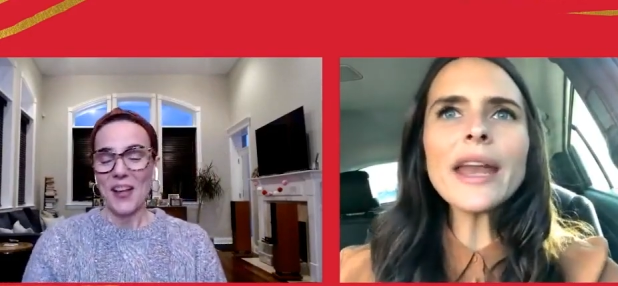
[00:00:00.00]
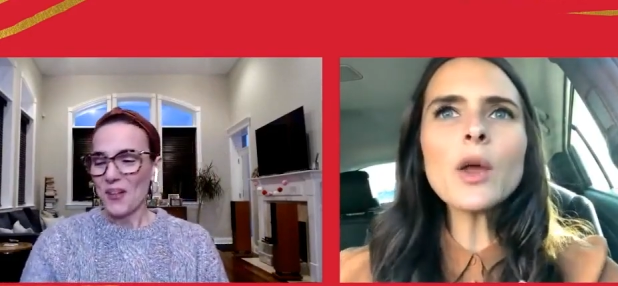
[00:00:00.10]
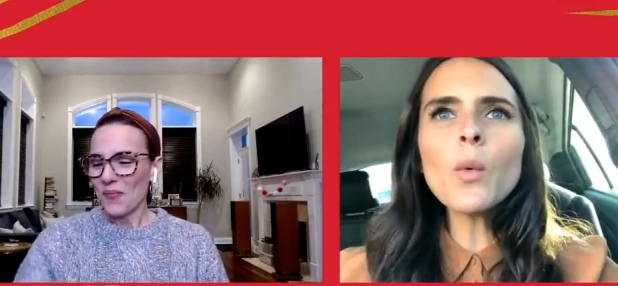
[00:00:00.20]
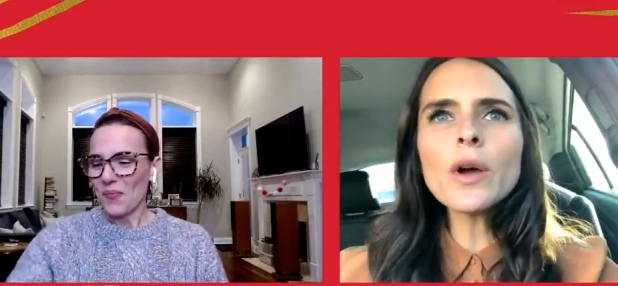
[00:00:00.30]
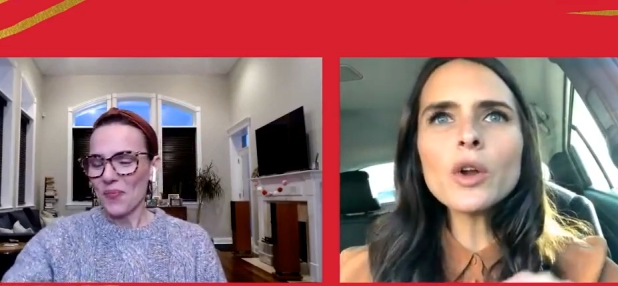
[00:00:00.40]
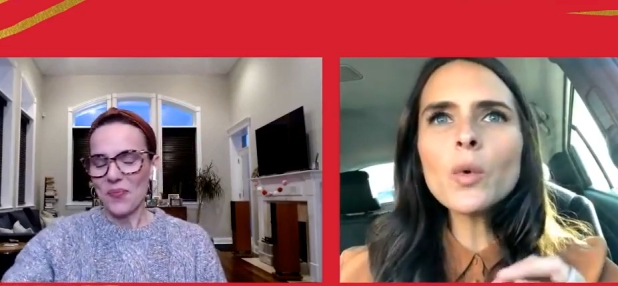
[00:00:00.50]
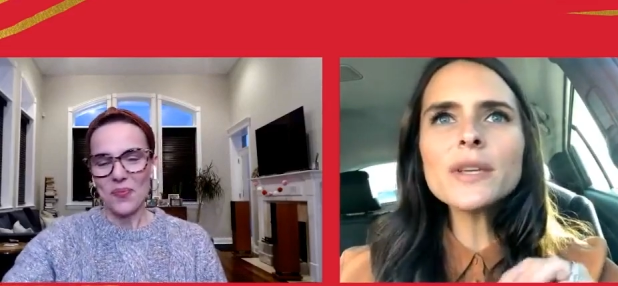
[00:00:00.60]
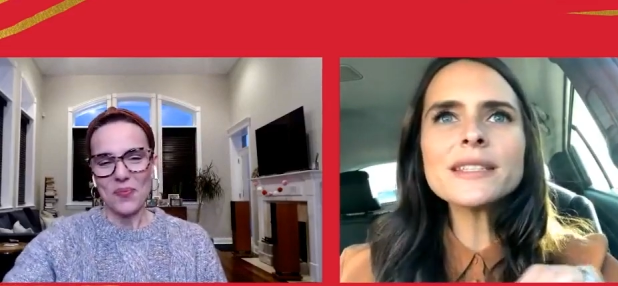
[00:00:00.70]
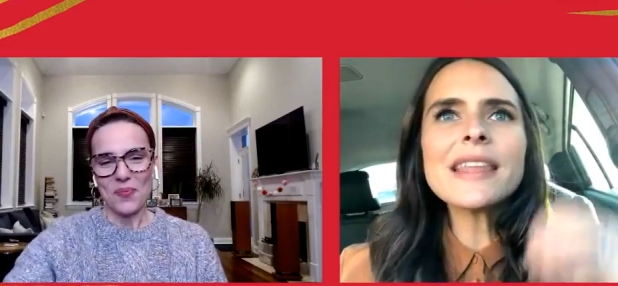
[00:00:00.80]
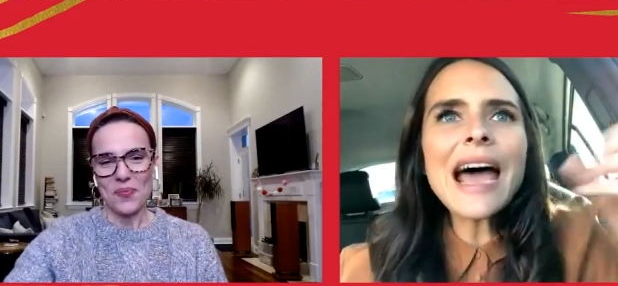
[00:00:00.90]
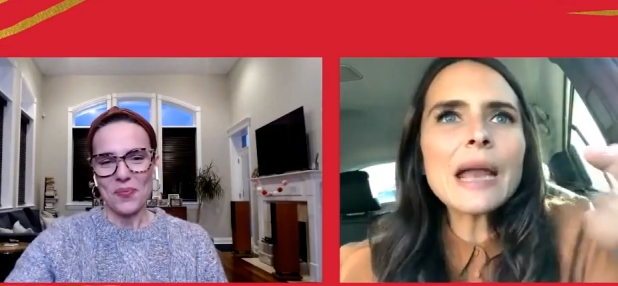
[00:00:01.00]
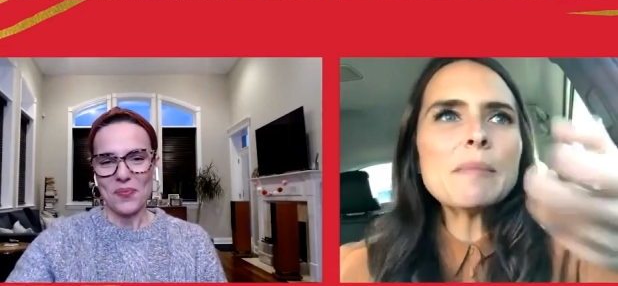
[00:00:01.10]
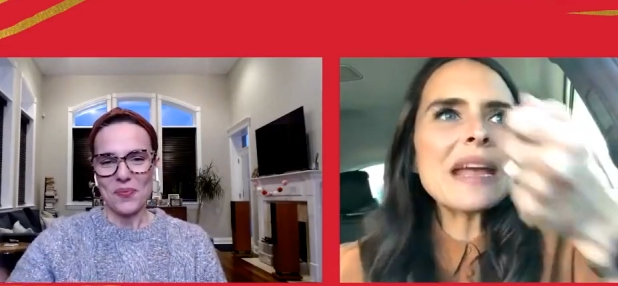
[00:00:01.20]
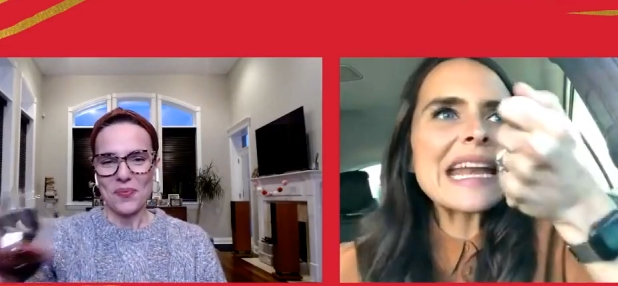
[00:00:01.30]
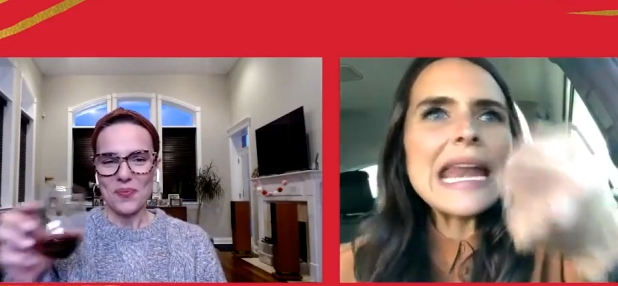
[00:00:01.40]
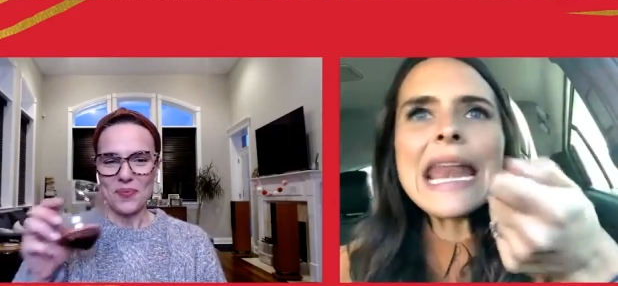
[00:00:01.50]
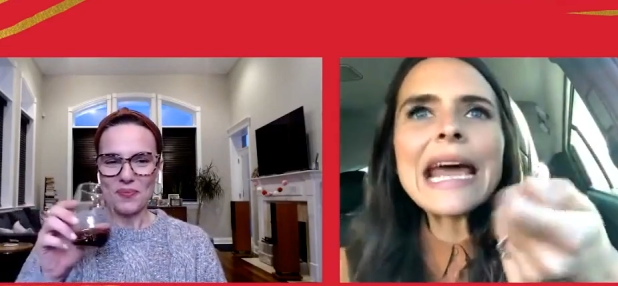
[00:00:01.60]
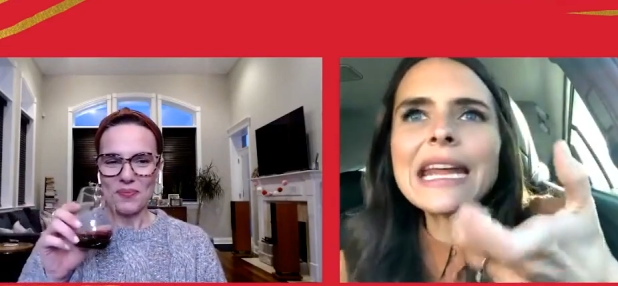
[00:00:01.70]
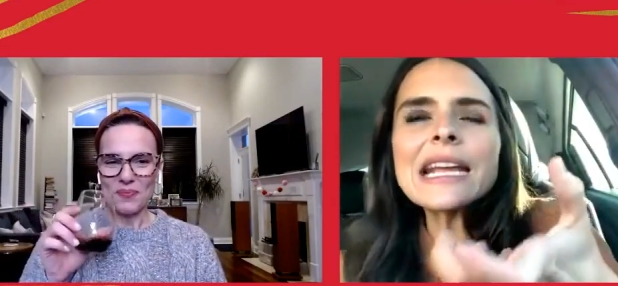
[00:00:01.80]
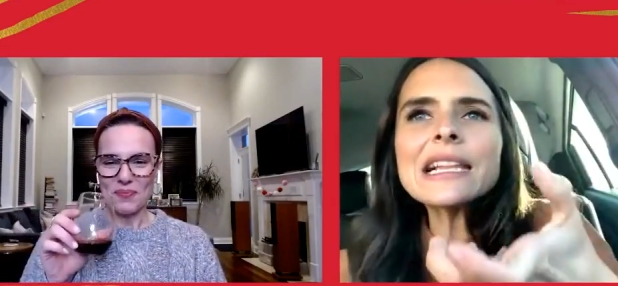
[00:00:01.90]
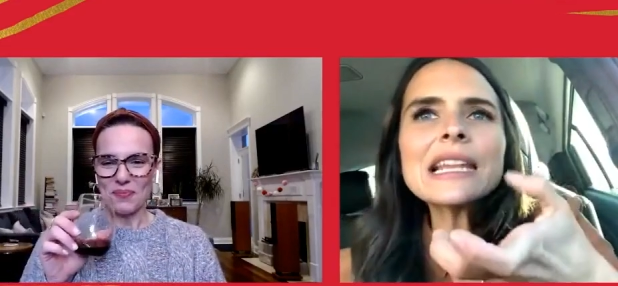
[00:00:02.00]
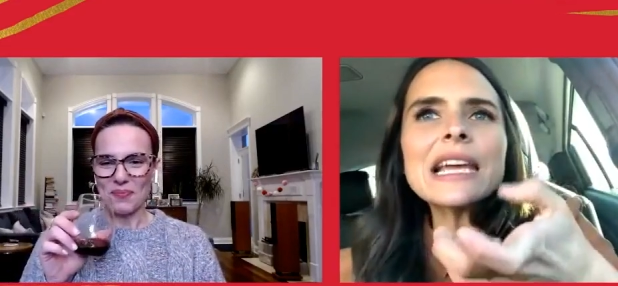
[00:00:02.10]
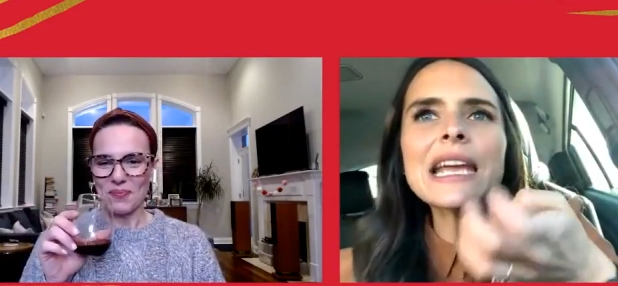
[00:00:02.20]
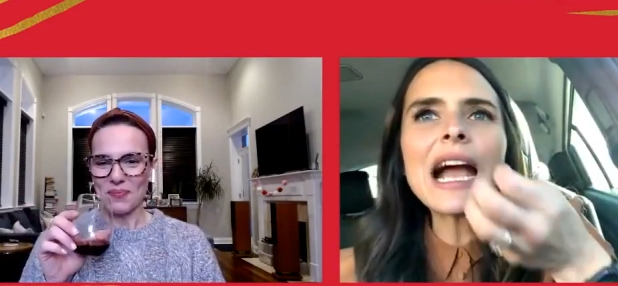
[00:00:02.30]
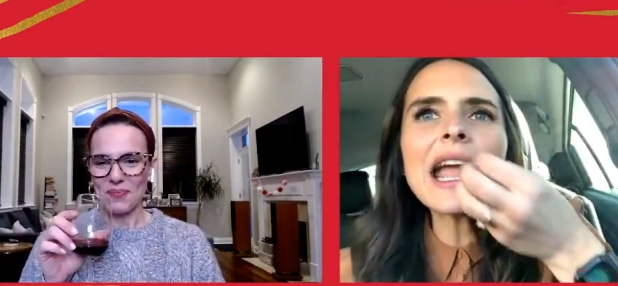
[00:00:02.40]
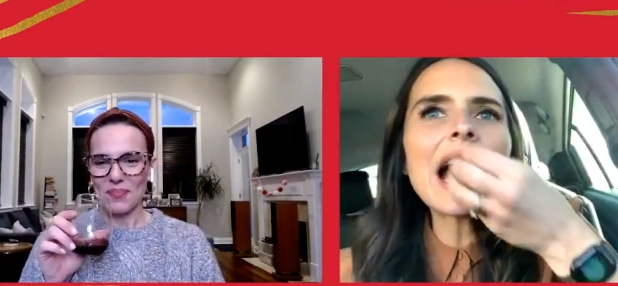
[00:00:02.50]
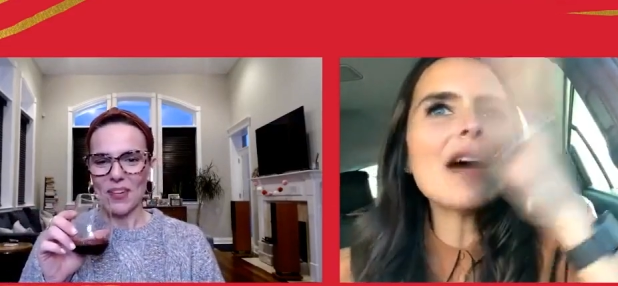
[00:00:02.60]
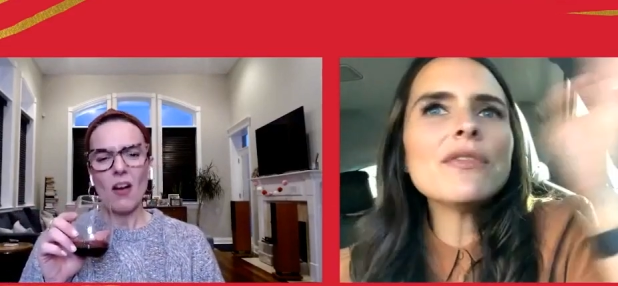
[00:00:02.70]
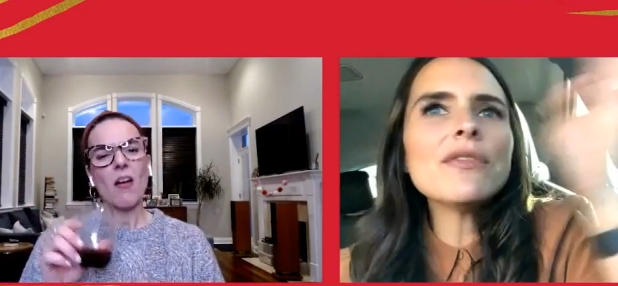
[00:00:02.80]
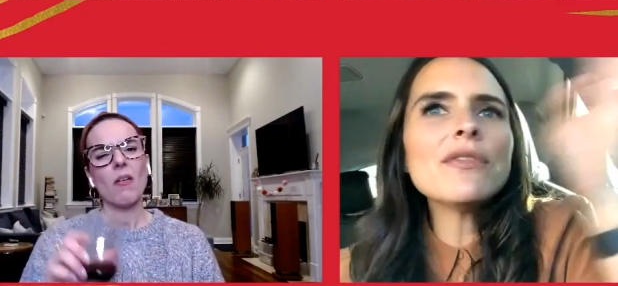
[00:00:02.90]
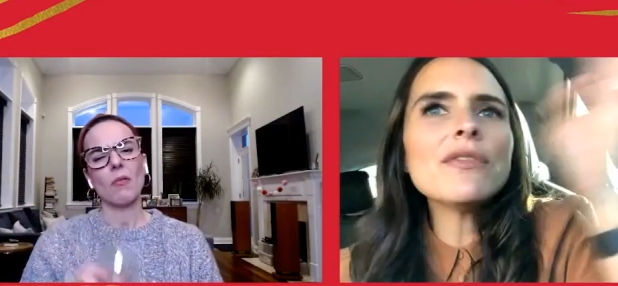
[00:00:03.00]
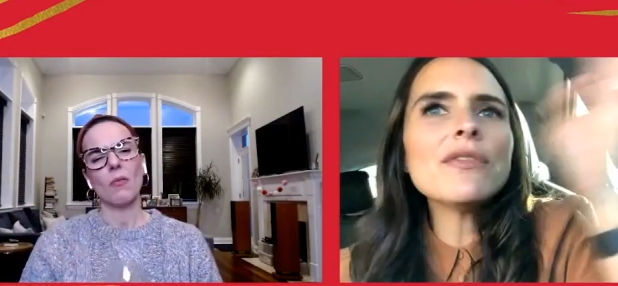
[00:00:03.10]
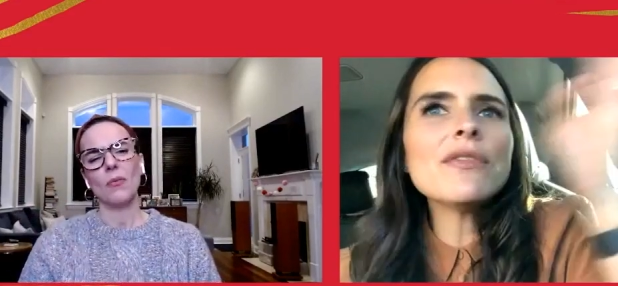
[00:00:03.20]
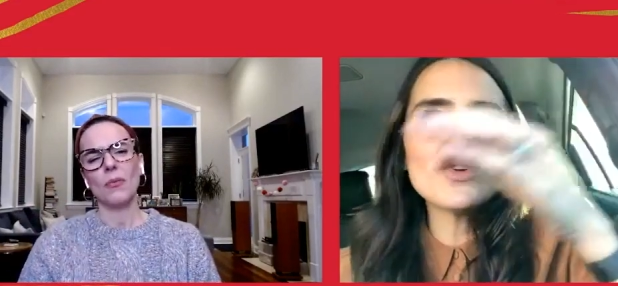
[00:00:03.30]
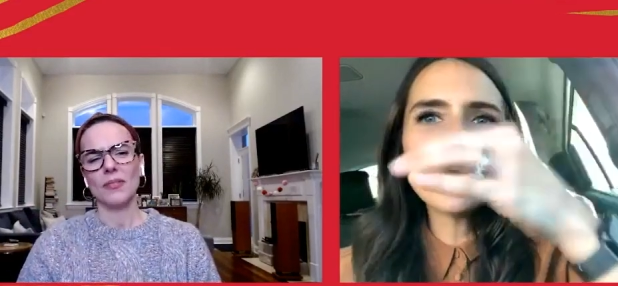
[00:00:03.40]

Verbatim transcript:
Speaker 1: anyone who is that magnetic. Like I oh.